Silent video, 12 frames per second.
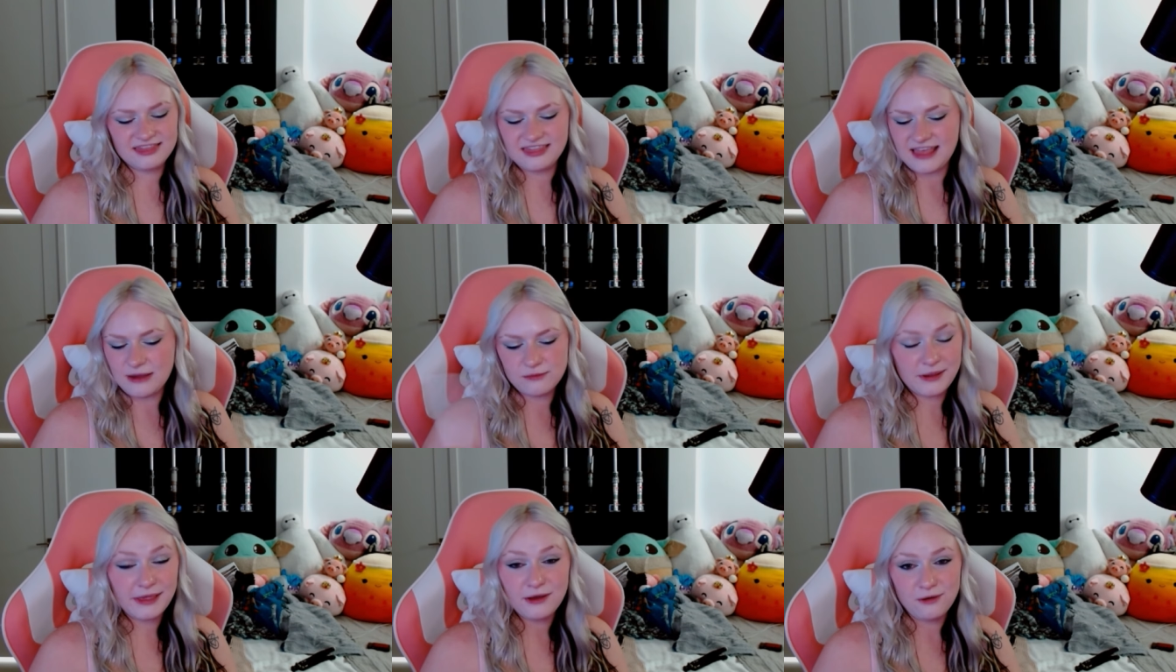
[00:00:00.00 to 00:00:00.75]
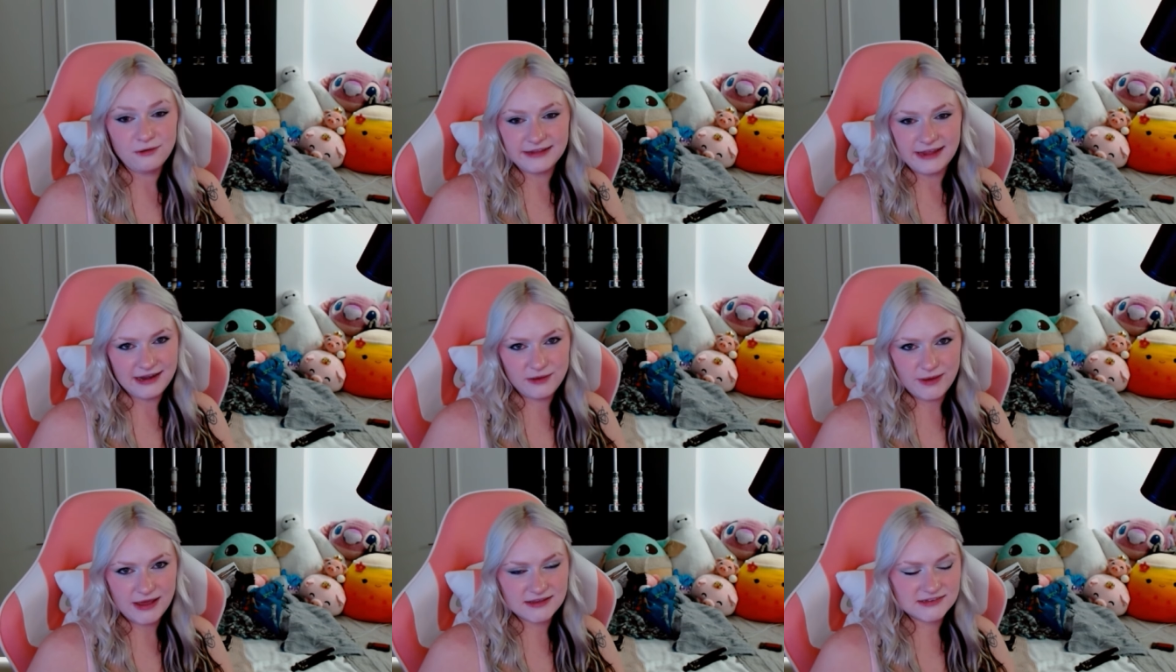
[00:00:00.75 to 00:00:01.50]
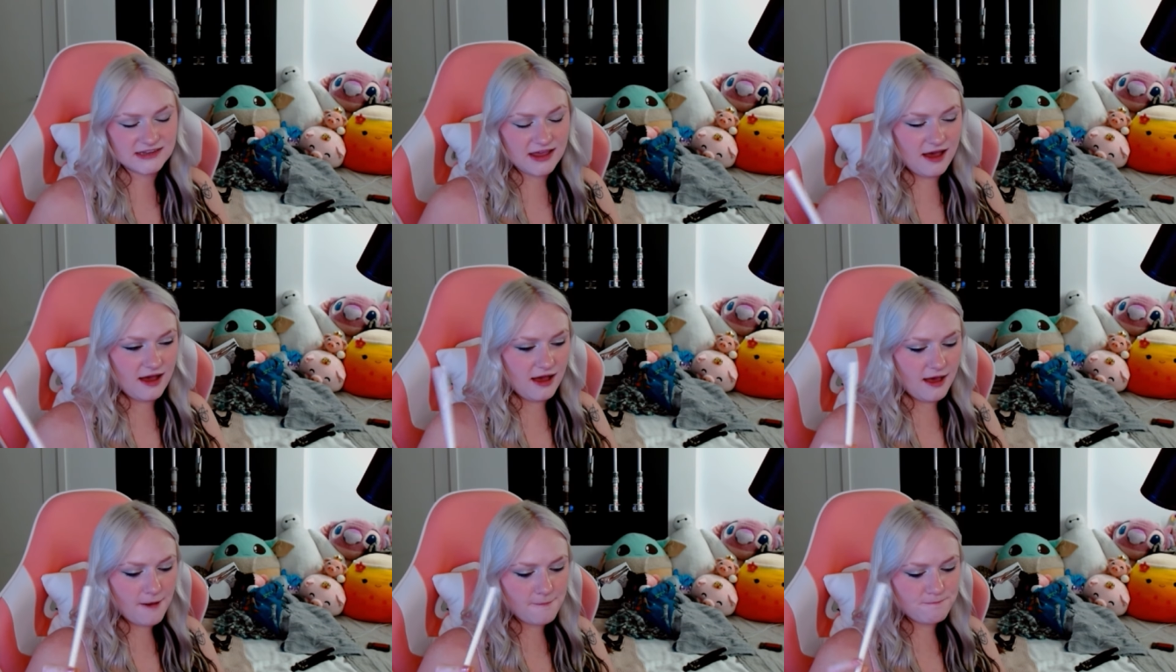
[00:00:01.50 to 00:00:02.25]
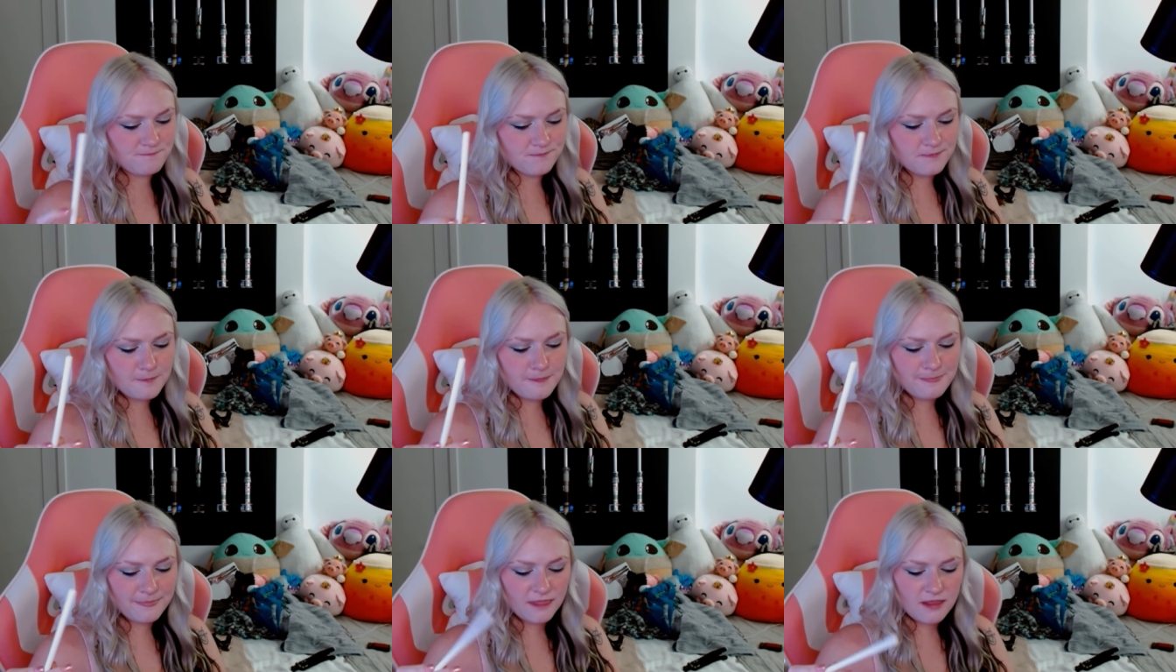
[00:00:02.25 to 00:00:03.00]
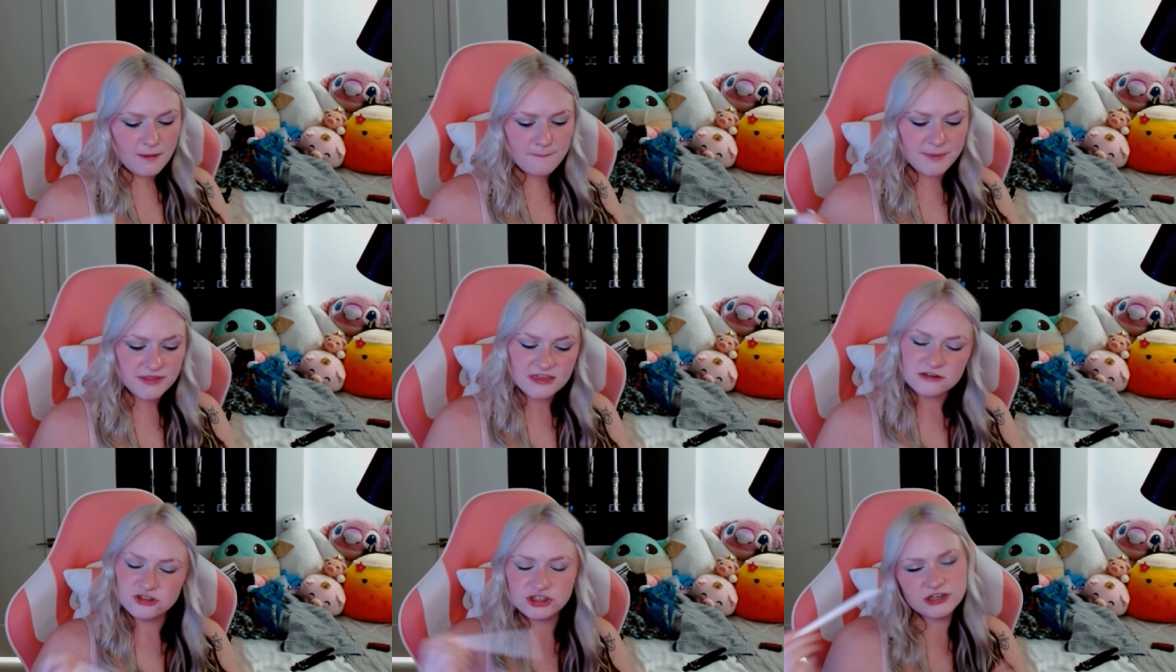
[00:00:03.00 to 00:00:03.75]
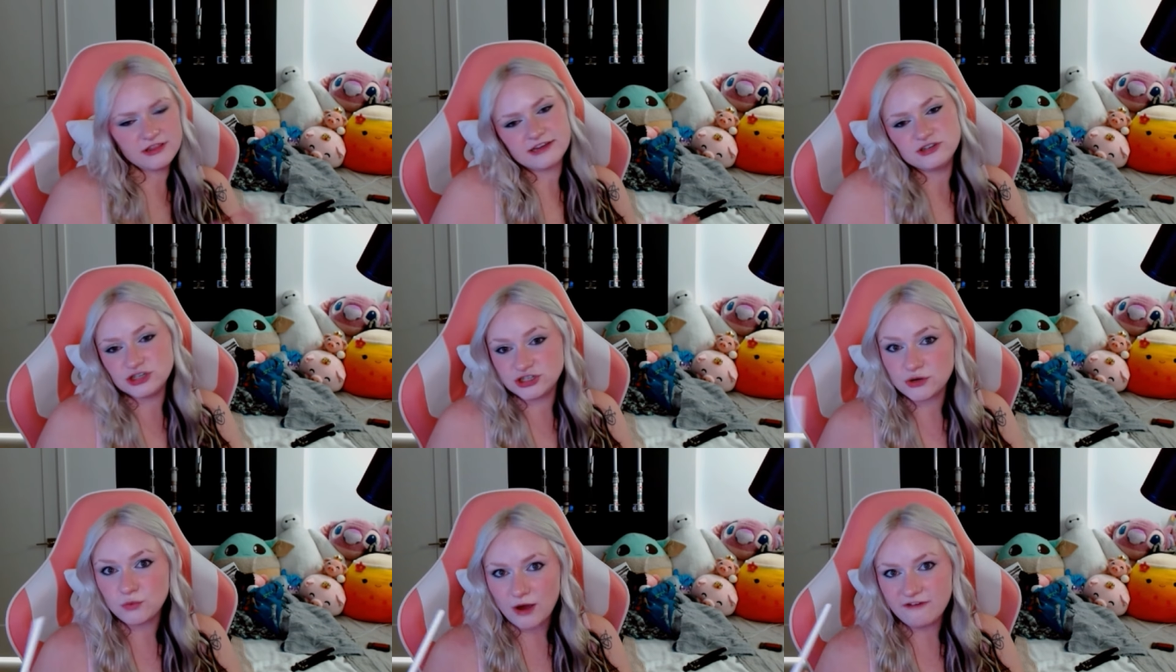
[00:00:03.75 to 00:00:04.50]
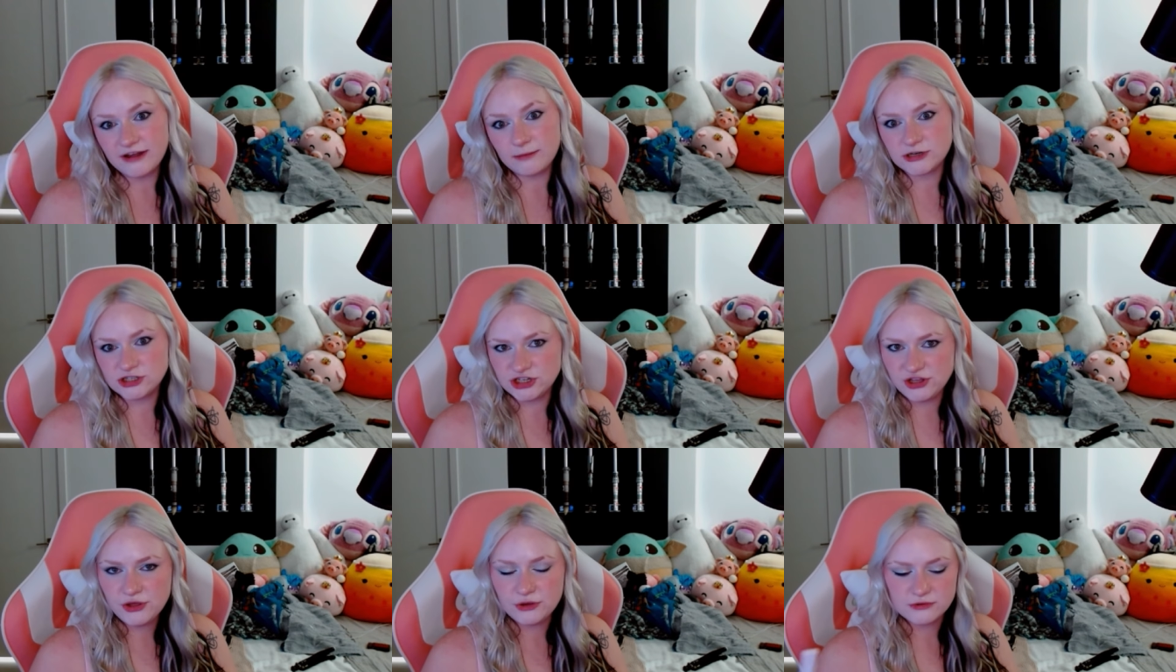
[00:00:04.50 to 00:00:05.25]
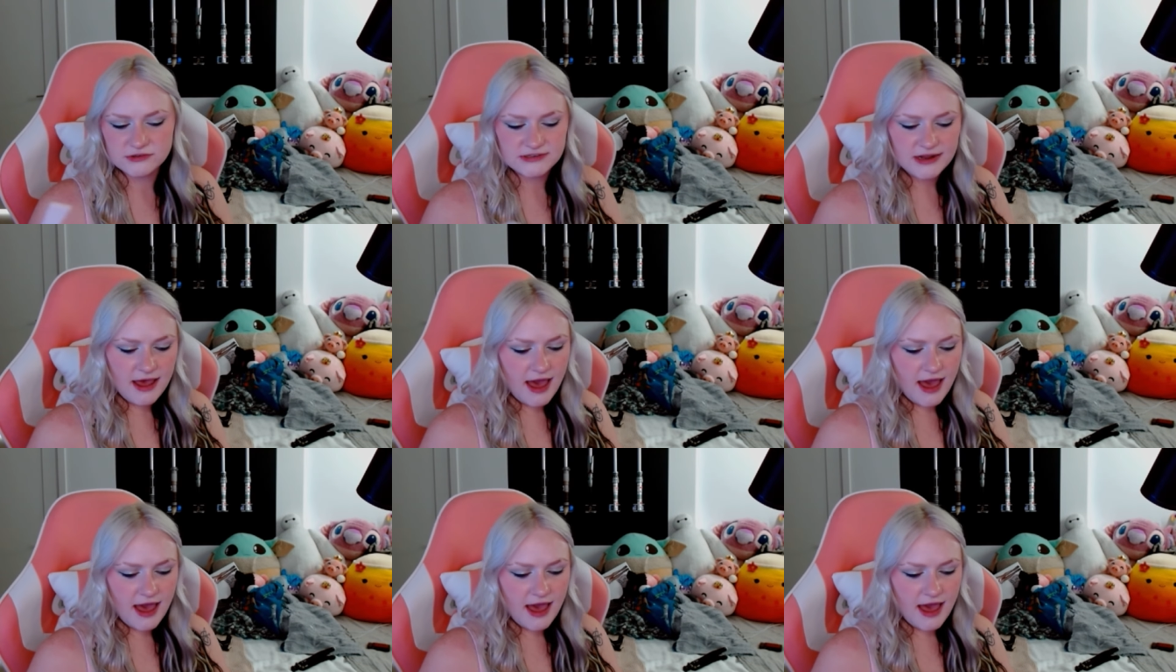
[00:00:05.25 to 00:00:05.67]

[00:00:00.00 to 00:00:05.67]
They were probably old anyways, but then she showed what fabric she used,